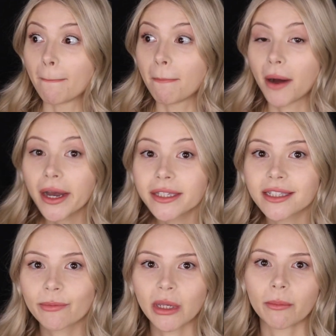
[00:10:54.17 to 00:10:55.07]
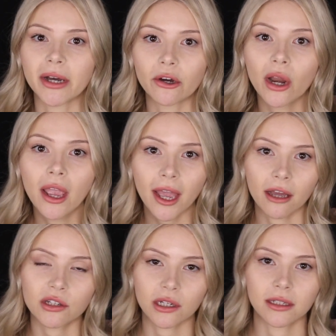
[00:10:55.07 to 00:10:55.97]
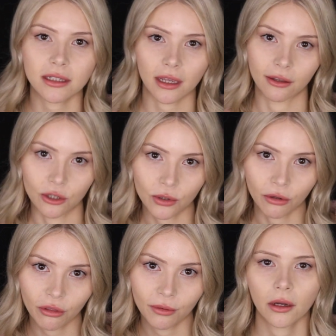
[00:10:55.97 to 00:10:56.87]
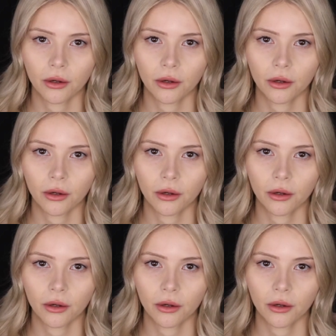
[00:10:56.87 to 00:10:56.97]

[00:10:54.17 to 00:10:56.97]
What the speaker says: must be about how she is telling the truth.